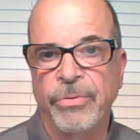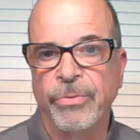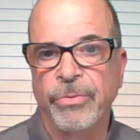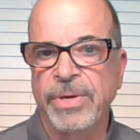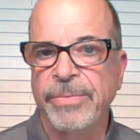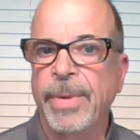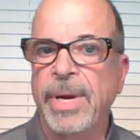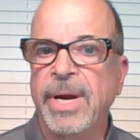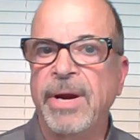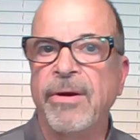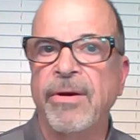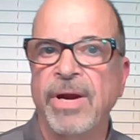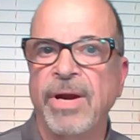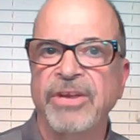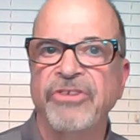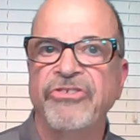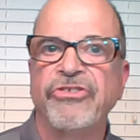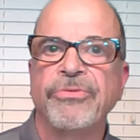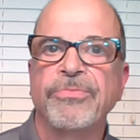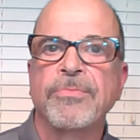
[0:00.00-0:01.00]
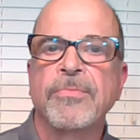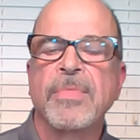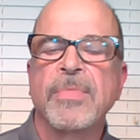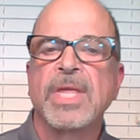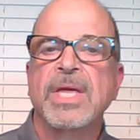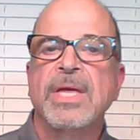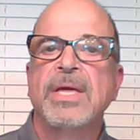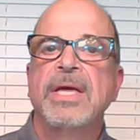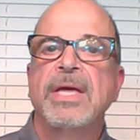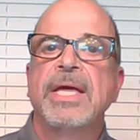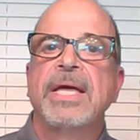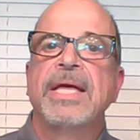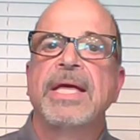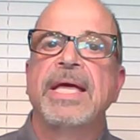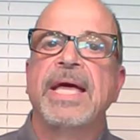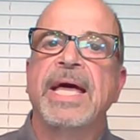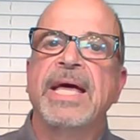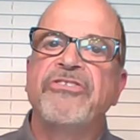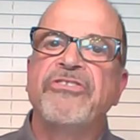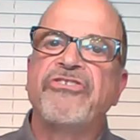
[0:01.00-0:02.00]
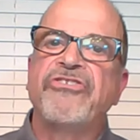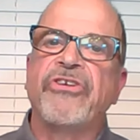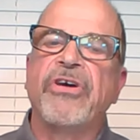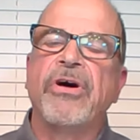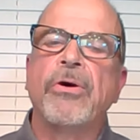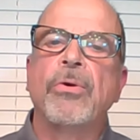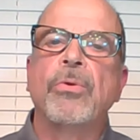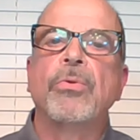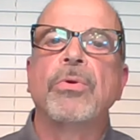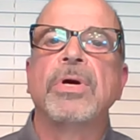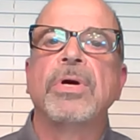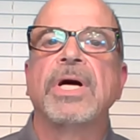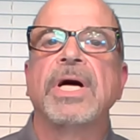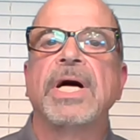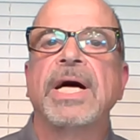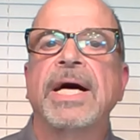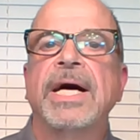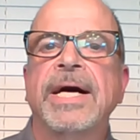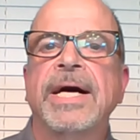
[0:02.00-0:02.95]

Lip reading: and remarriage. And so,